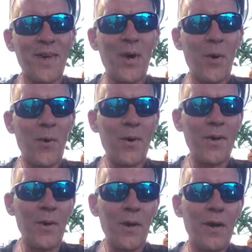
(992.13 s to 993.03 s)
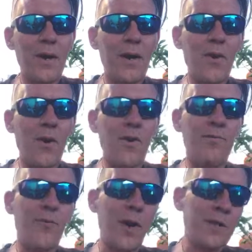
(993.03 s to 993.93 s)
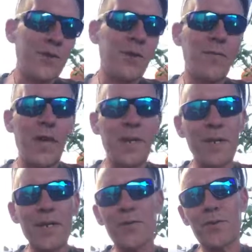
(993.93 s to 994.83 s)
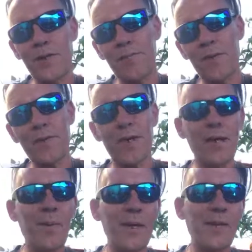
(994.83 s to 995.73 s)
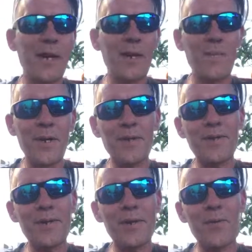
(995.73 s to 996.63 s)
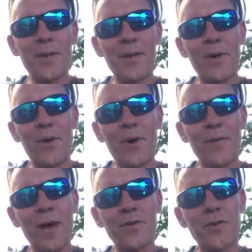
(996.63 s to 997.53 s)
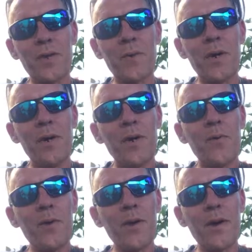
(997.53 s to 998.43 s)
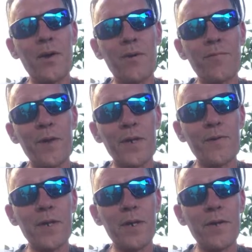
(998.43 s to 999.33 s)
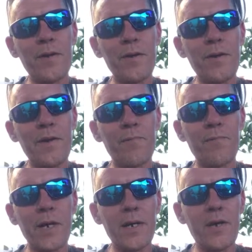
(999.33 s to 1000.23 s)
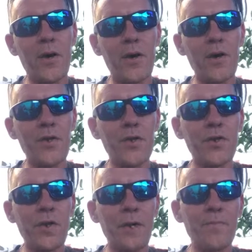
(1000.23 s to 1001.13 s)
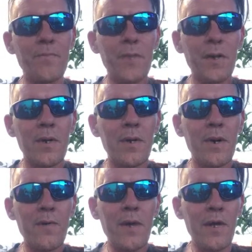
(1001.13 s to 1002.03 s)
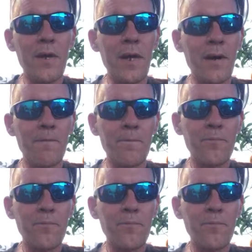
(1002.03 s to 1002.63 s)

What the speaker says: or you know, or friends of enemies to see if I talk about the enemies. You know, we know all that shit. We're not all friends out here. You need to fucking guard shit on the internet.